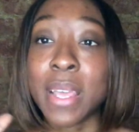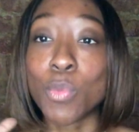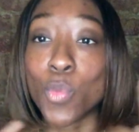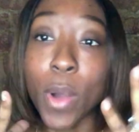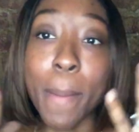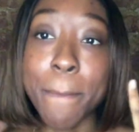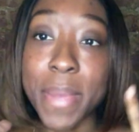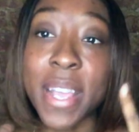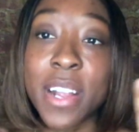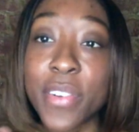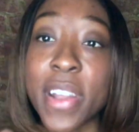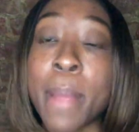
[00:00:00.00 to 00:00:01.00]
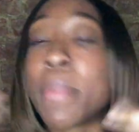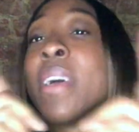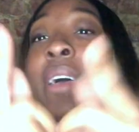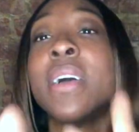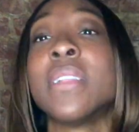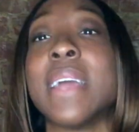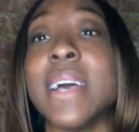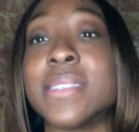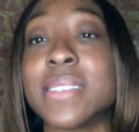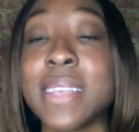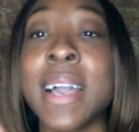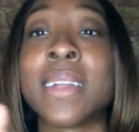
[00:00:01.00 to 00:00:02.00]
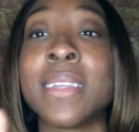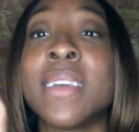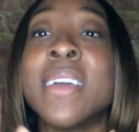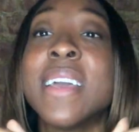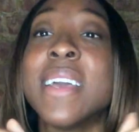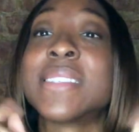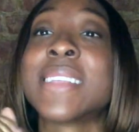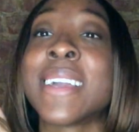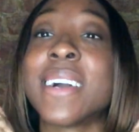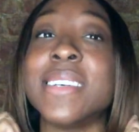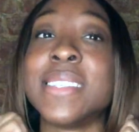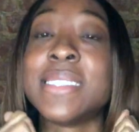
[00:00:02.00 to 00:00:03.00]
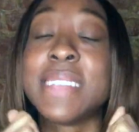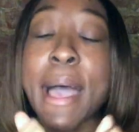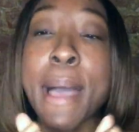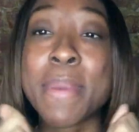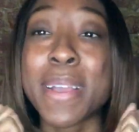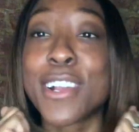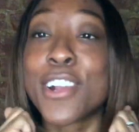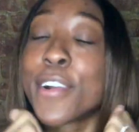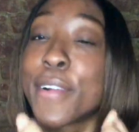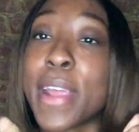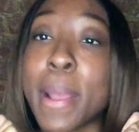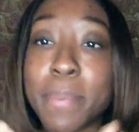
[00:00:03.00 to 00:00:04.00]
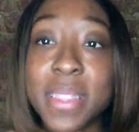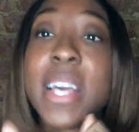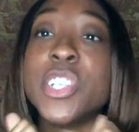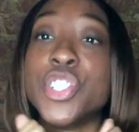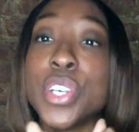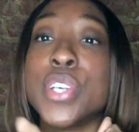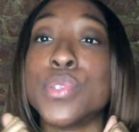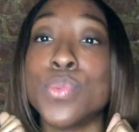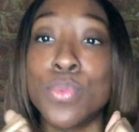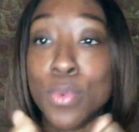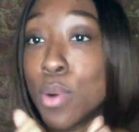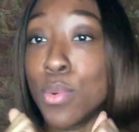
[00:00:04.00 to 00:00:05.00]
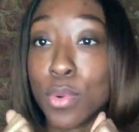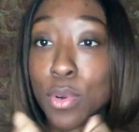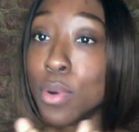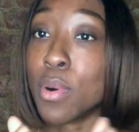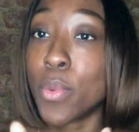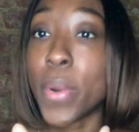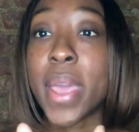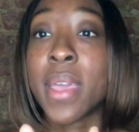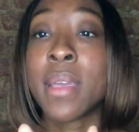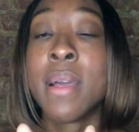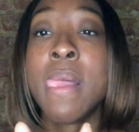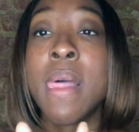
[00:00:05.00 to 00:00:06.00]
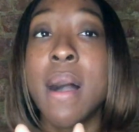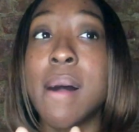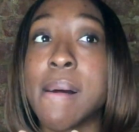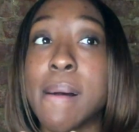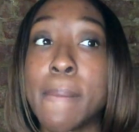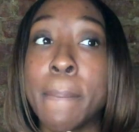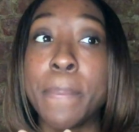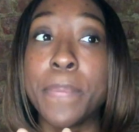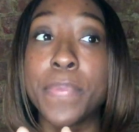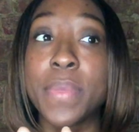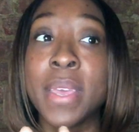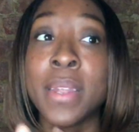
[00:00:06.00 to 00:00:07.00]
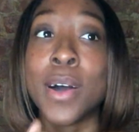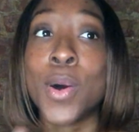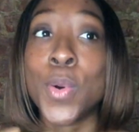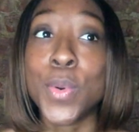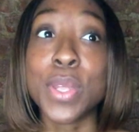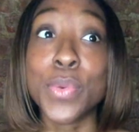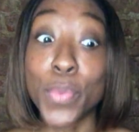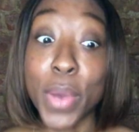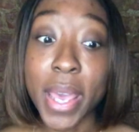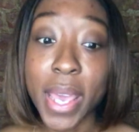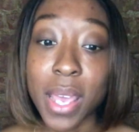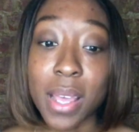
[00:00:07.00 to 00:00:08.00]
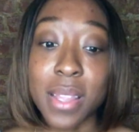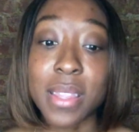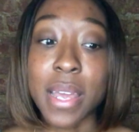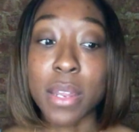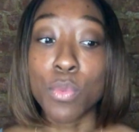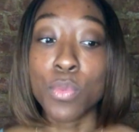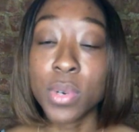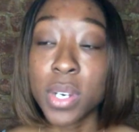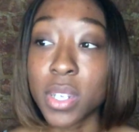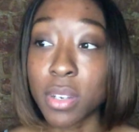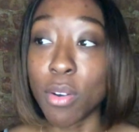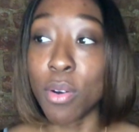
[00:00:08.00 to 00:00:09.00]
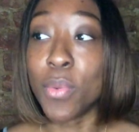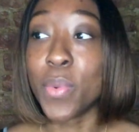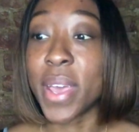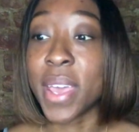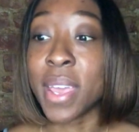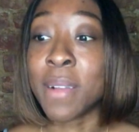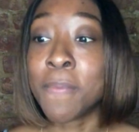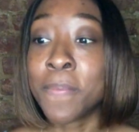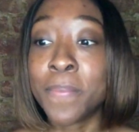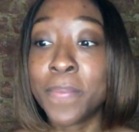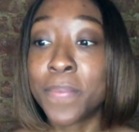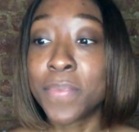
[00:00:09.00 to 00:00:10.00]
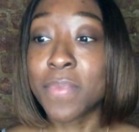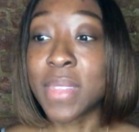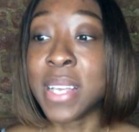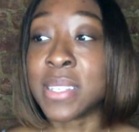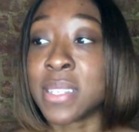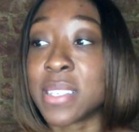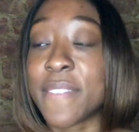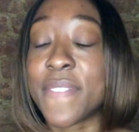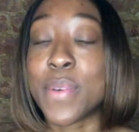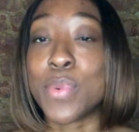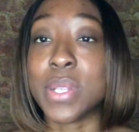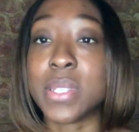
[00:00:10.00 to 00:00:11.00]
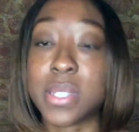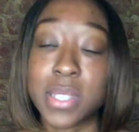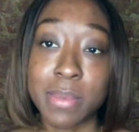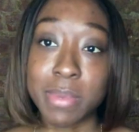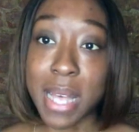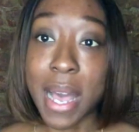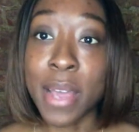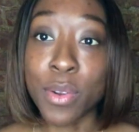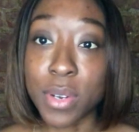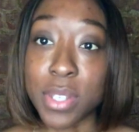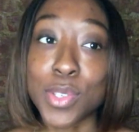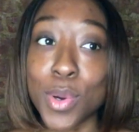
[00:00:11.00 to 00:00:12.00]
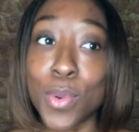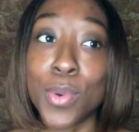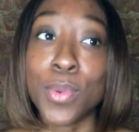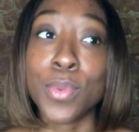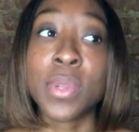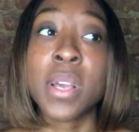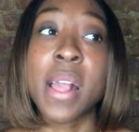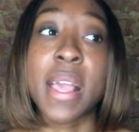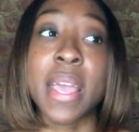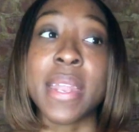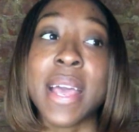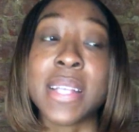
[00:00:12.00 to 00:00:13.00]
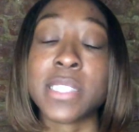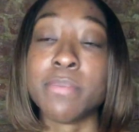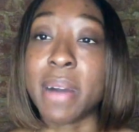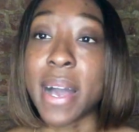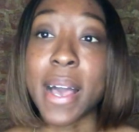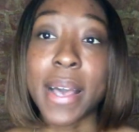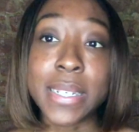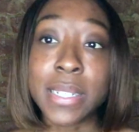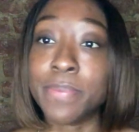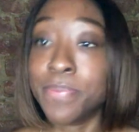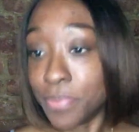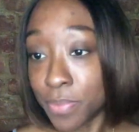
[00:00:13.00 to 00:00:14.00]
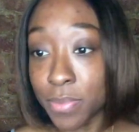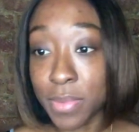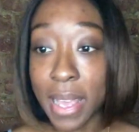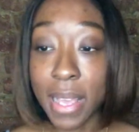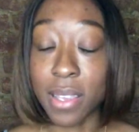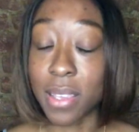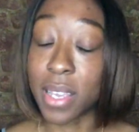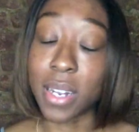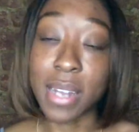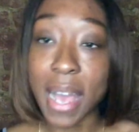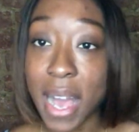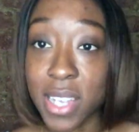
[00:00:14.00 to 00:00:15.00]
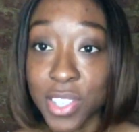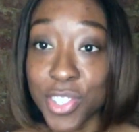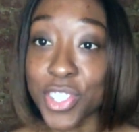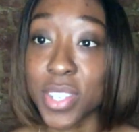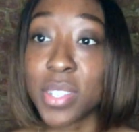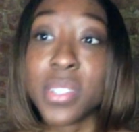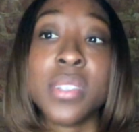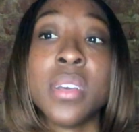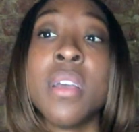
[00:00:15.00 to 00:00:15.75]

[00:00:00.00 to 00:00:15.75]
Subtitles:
one big cramp. That's exactly. It's like a stabbing cramp that just won't go away. And the only way that it would go away is as if it would subside on its own, and that's by getting oxygen,